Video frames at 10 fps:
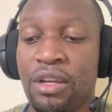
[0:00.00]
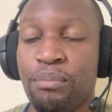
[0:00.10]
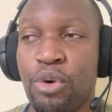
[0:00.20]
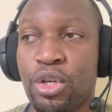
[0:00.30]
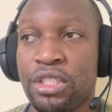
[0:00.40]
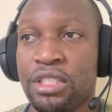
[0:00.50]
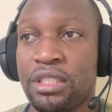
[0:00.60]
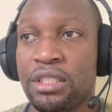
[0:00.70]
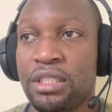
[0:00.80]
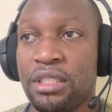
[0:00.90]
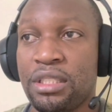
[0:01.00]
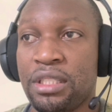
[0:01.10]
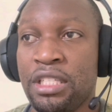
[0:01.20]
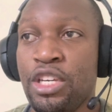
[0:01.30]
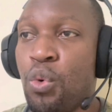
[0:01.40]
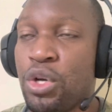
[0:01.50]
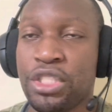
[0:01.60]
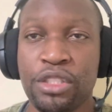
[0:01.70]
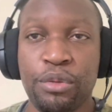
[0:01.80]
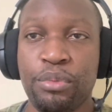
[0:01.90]
But he
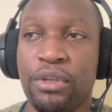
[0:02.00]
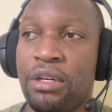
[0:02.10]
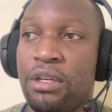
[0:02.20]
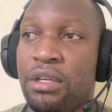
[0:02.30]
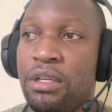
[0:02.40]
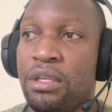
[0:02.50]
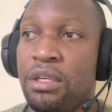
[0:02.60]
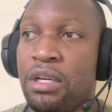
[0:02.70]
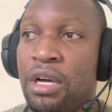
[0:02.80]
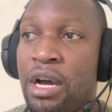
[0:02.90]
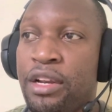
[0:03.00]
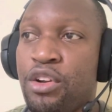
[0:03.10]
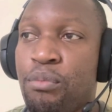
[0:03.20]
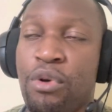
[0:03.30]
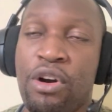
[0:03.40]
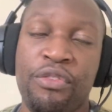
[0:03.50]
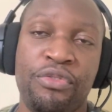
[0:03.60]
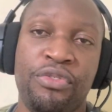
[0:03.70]
wasn't a number of